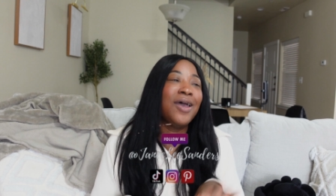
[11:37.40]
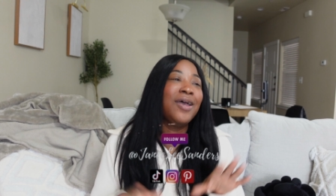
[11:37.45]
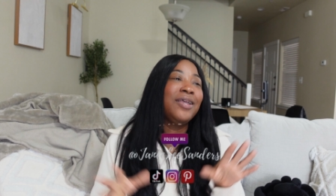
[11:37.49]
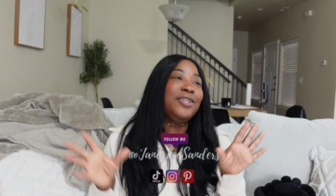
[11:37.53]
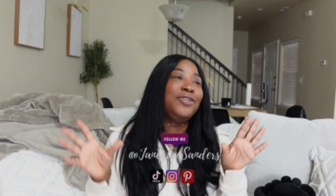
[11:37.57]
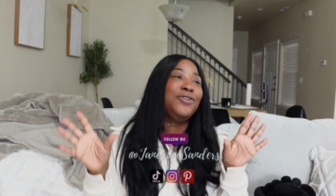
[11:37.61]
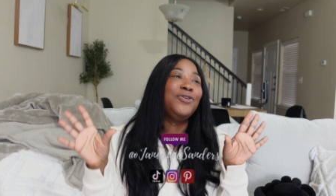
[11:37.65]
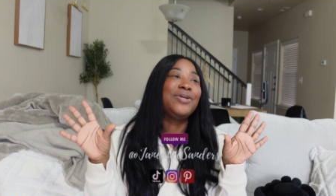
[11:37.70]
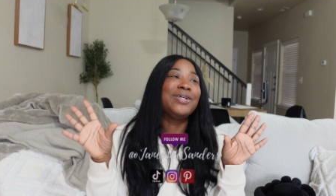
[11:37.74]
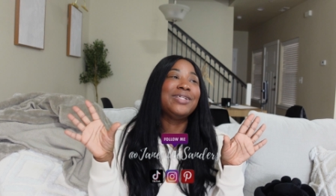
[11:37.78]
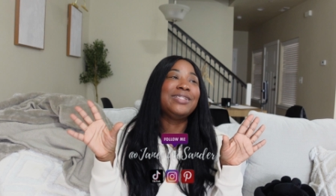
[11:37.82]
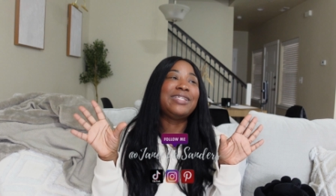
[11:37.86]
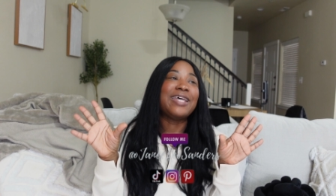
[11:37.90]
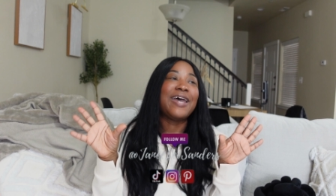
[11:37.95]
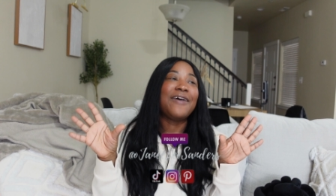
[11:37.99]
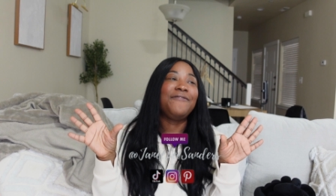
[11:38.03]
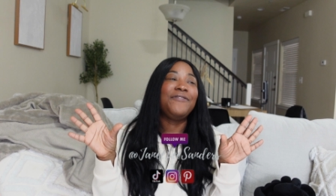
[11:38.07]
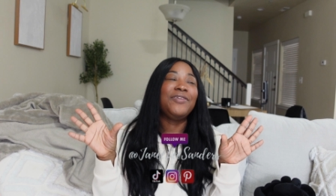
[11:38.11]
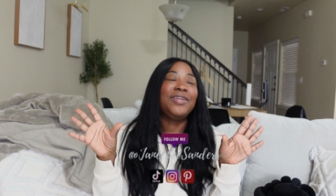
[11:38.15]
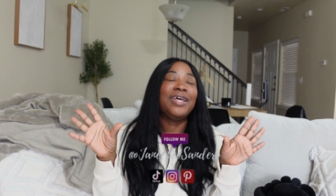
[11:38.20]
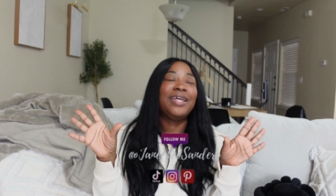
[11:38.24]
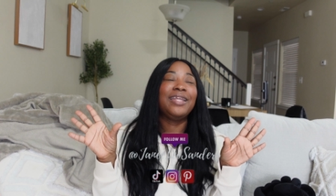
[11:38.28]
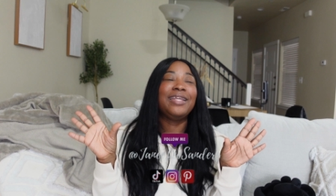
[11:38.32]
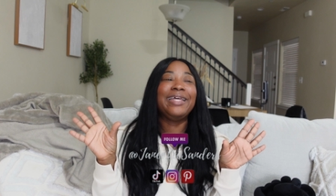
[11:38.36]
you can
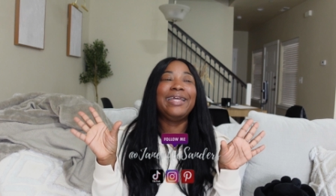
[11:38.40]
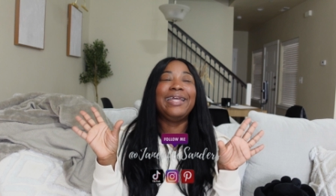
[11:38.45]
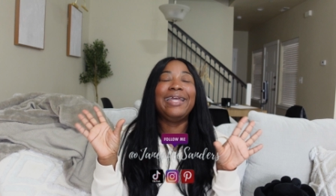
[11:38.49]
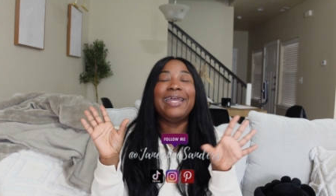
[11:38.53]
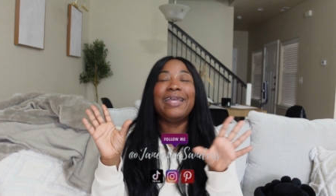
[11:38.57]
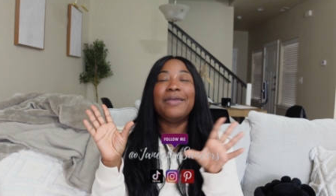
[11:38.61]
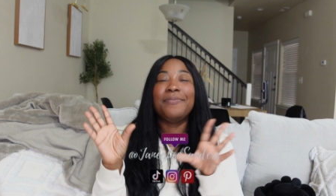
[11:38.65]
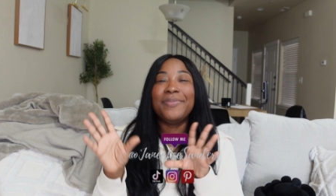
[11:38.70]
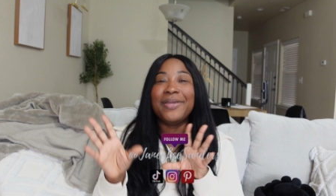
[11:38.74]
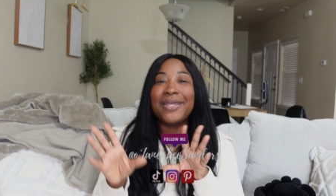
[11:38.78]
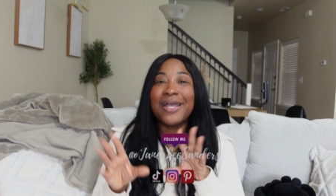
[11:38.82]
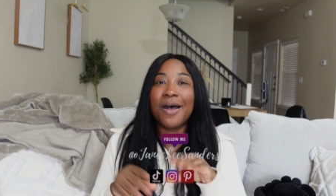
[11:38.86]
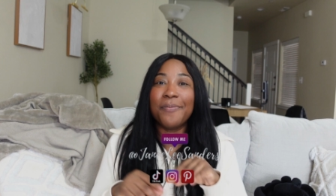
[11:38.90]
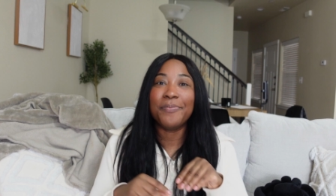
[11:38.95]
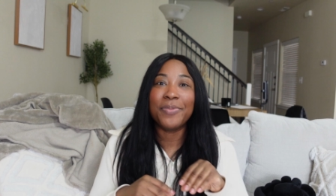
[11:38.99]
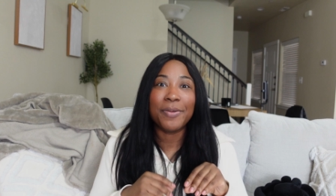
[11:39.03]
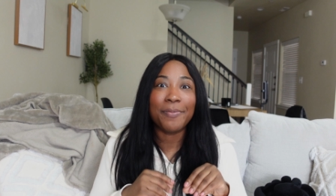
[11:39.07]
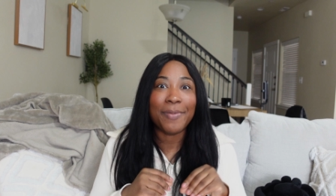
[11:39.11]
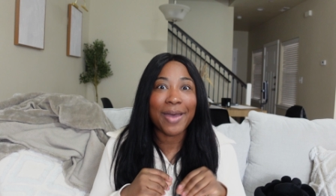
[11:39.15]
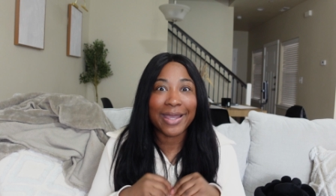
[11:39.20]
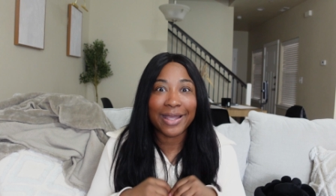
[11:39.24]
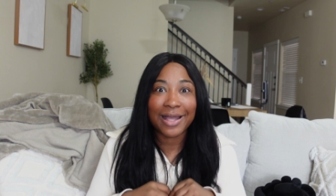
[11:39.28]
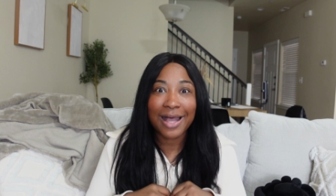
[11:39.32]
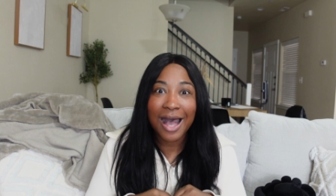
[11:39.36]
definitely hit me up in
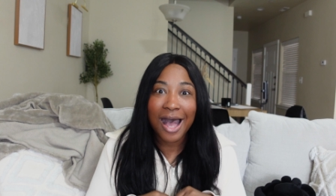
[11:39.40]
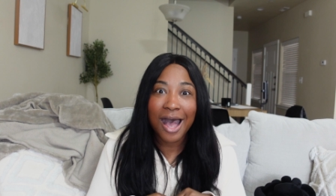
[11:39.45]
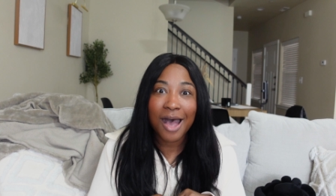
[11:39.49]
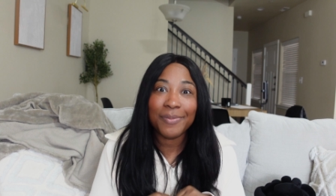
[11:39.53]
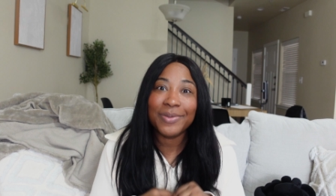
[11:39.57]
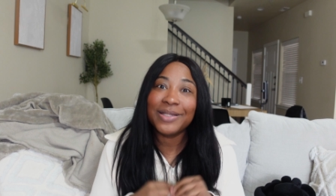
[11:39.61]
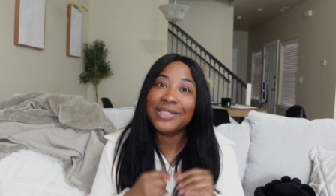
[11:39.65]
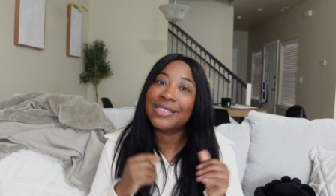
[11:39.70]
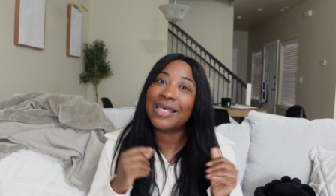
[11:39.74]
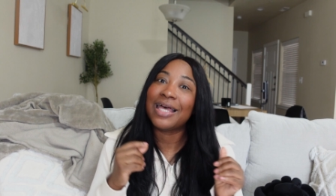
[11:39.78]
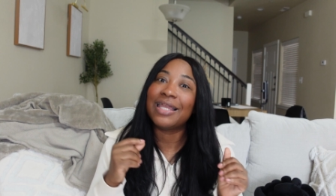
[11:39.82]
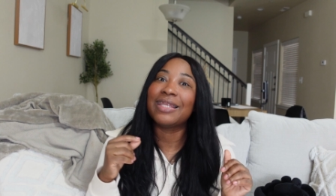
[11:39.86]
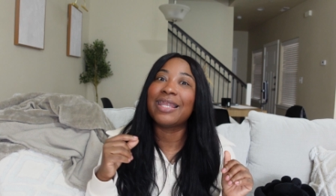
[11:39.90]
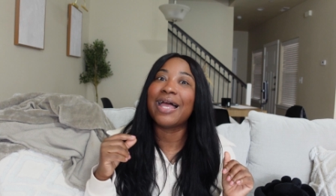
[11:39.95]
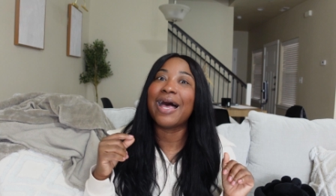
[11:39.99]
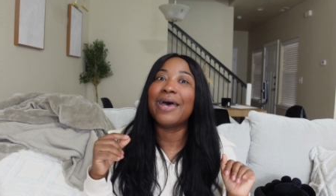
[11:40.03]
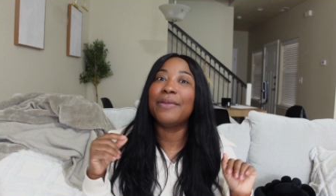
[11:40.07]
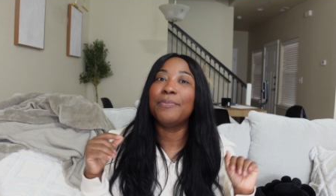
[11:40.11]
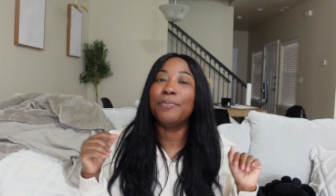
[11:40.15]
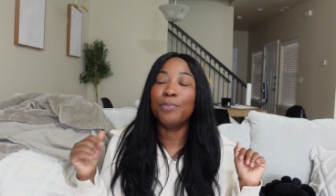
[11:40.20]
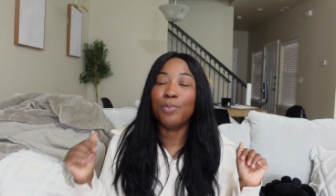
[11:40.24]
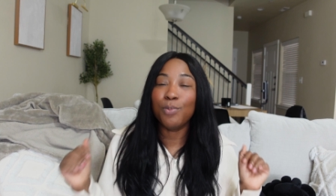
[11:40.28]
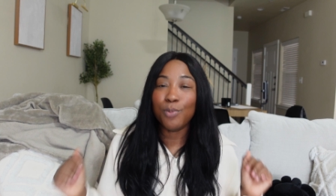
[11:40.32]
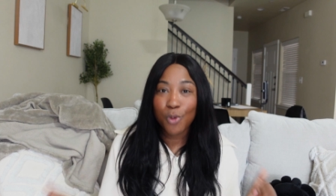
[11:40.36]
my comments a
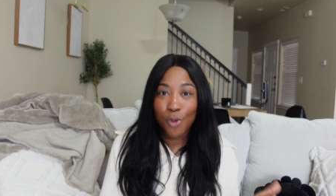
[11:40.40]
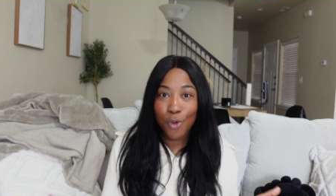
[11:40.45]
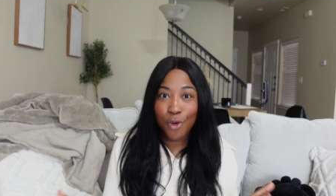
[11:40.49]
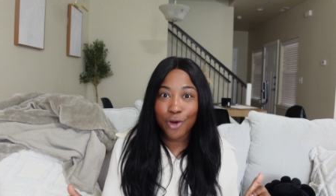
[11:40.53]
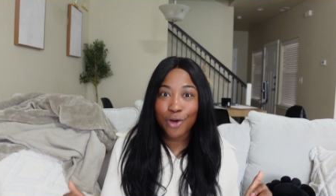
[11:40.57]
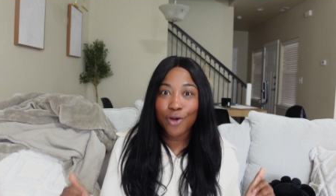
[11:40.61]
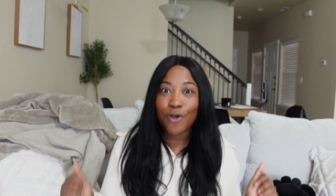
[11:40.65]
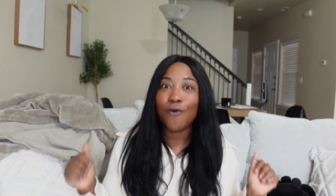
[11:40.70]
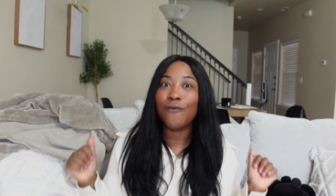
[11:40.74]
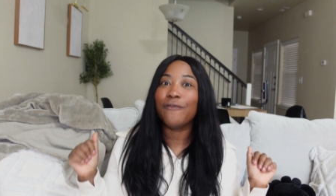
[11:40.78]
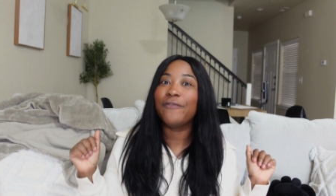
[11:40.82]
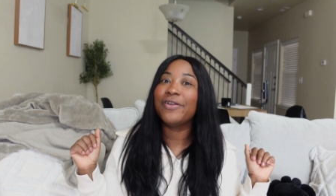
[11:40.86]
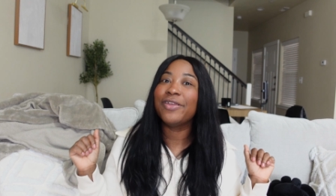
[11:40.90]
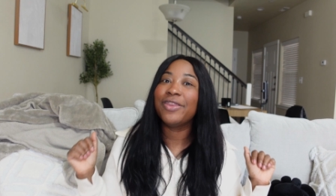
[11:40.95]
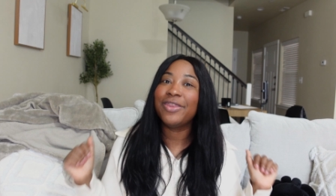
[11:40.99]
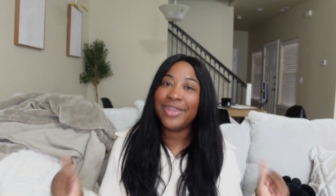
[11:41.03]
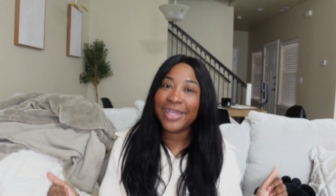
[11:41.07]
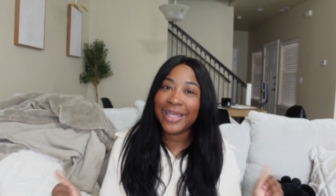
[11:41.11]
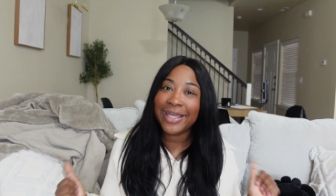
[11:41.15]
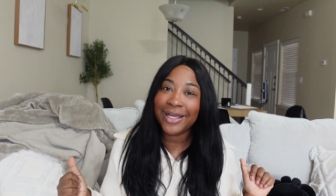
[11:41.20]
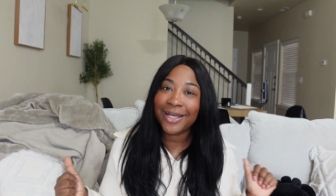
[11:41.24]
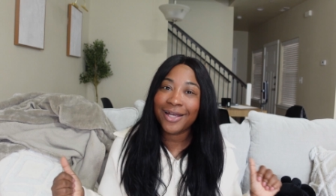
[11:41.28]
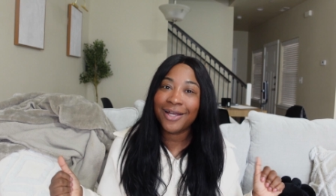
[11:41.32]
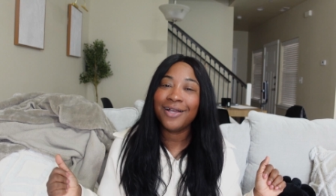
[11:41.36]
lot more over
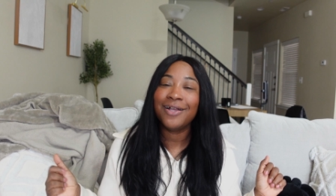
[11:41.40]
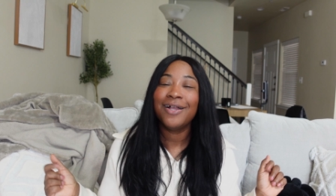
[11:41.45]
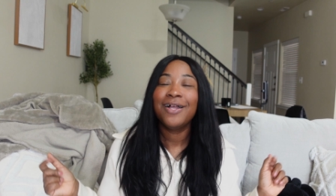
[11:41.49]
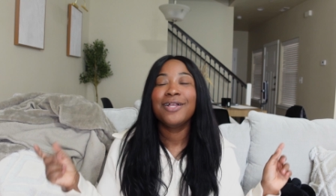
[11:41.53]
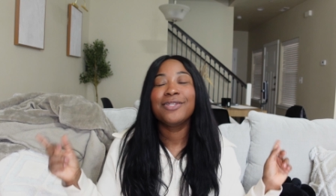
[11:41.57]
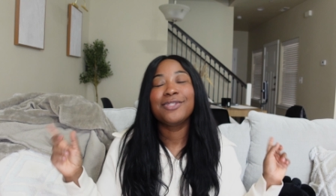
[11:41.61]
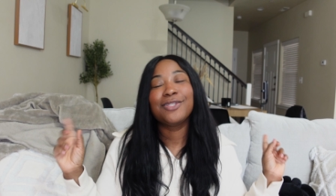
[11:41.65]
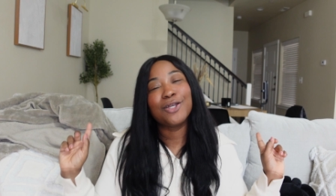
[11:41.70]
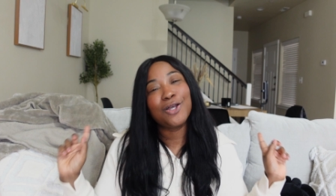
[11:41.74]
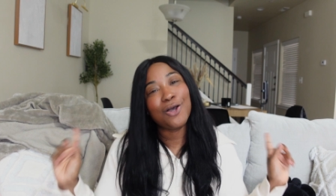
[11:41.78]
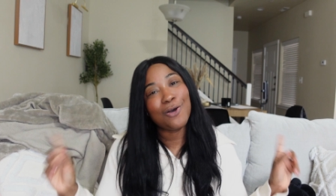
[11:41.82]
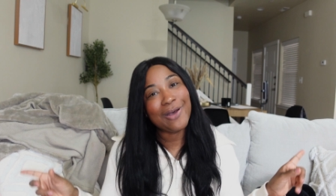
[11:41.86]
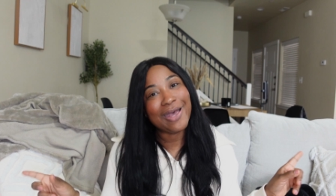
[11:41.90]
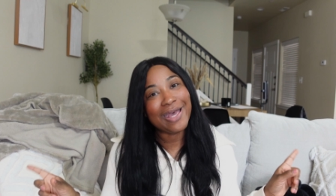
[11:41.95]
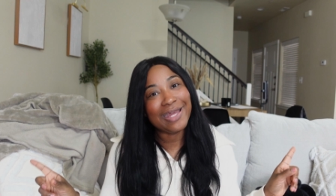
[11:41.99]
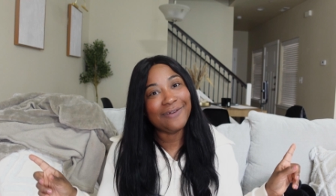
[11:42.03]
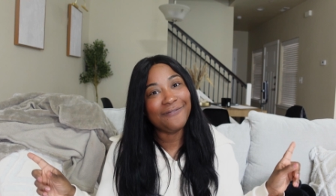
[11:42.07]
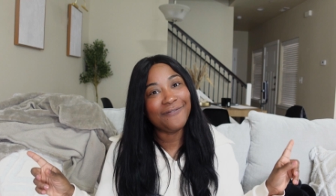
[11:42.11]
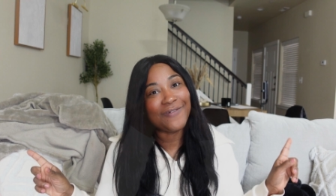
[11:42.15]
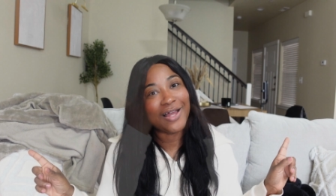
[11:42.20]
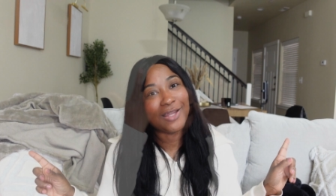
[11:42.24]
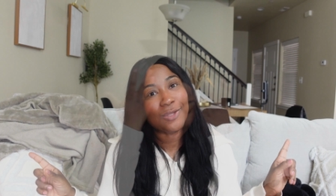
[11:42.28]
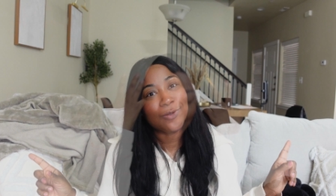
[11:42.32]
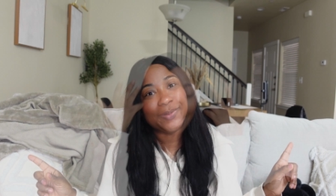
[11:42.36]
there. So go ahead
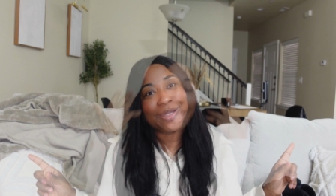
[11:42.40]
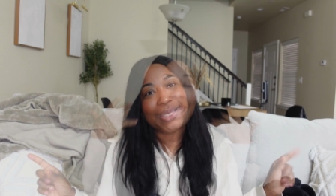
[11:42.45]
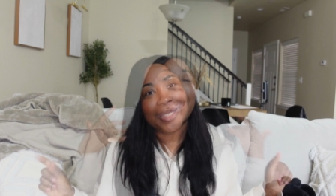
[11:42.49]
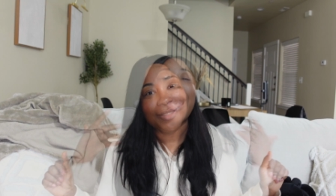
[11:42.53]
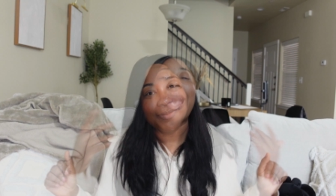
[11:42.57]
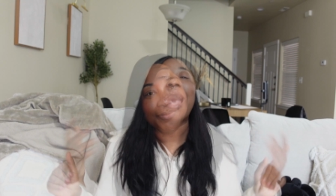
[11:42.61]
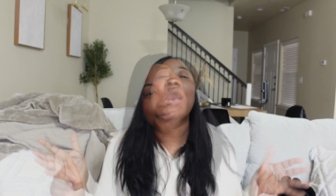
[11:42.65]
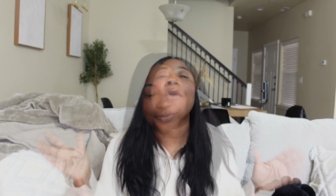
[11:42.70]
and follow me.